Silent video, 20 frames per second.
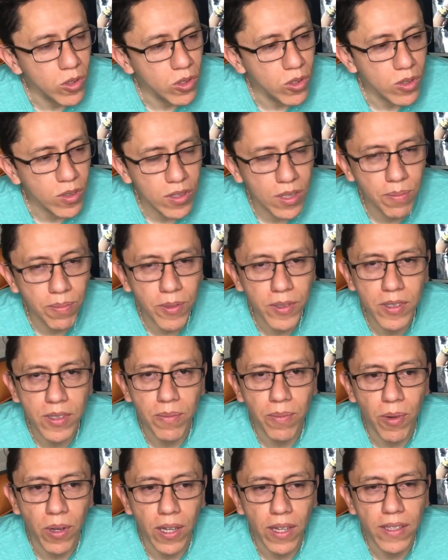There are many
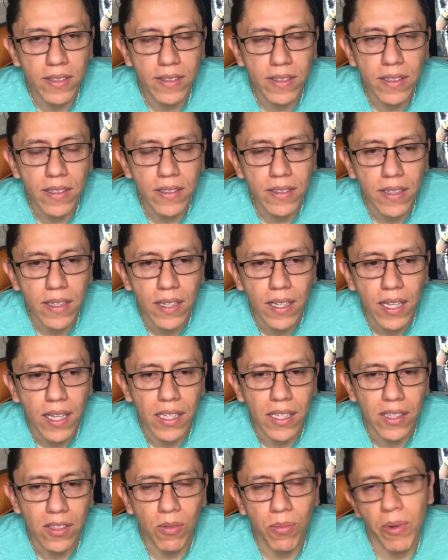types of
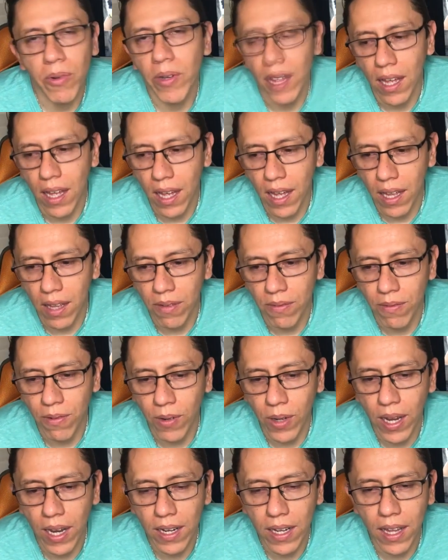polyester and I am not going to
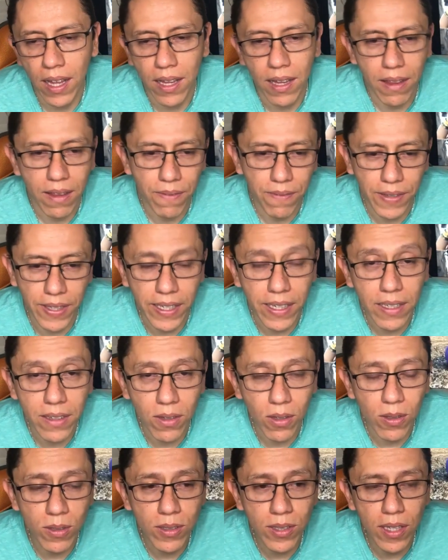focus on defining all
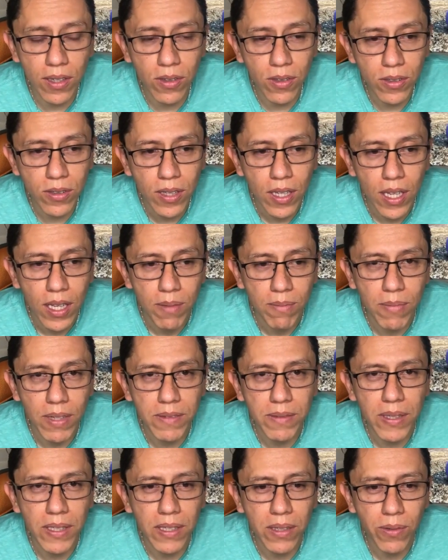of them.
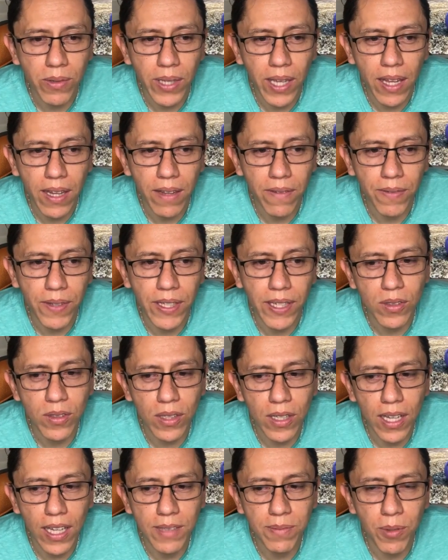Rather I'm going to define
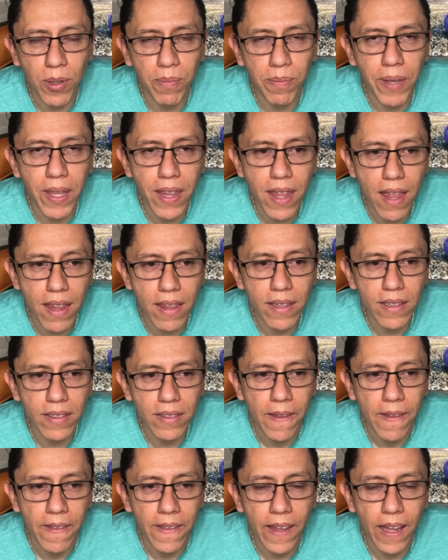the properties of the
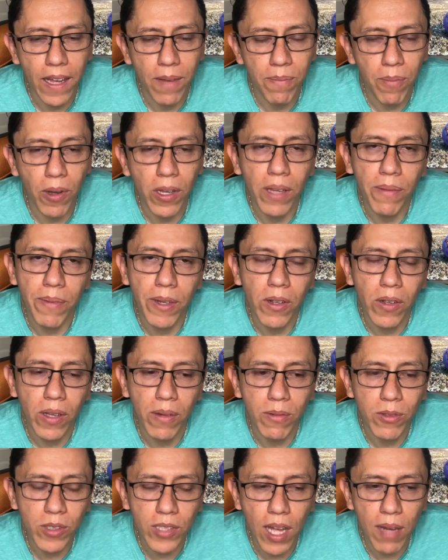polymer we are looking
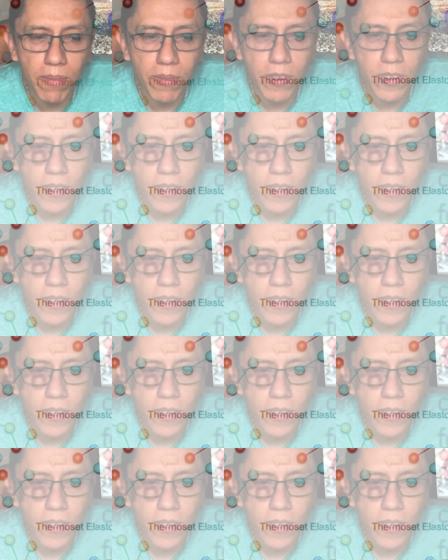for.